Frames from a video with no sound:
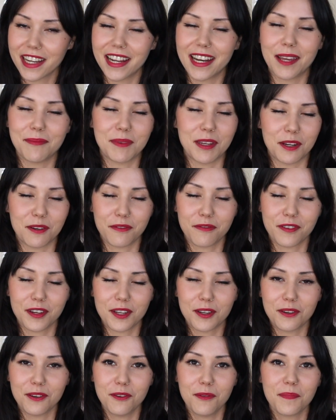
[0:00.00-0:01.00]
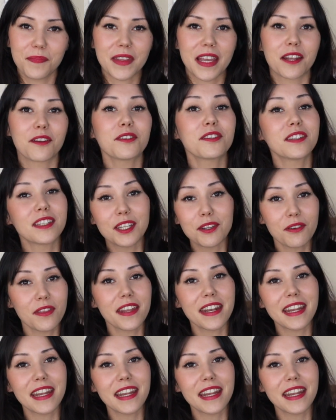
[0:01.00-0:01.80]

and I'm here for you and I'll see you in